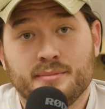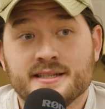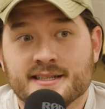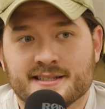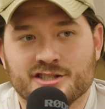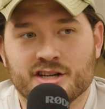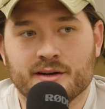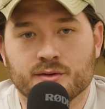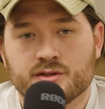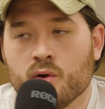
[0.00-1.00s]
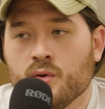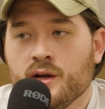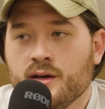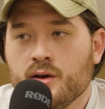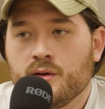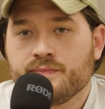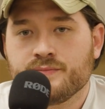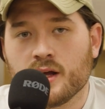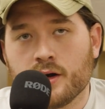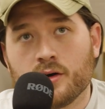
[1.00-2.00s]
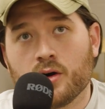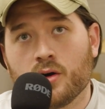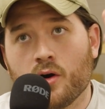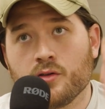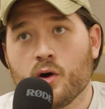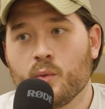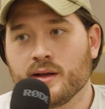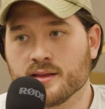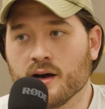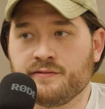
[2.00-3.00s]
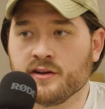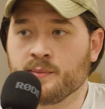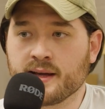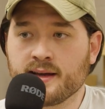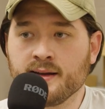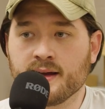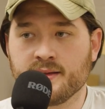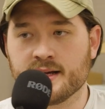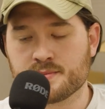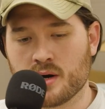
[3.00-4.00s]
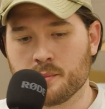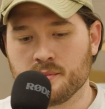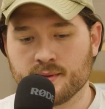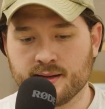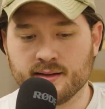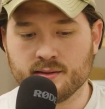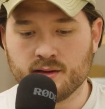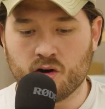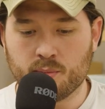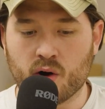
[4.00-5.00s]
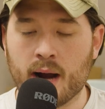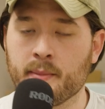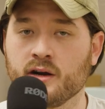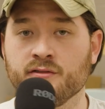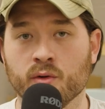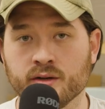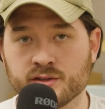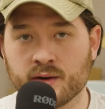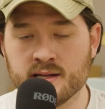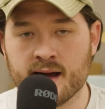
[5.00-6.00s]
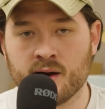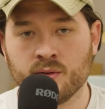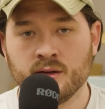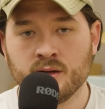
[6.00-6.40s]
business in general. So although we love filmmaking, and that's probably our primary focus right now,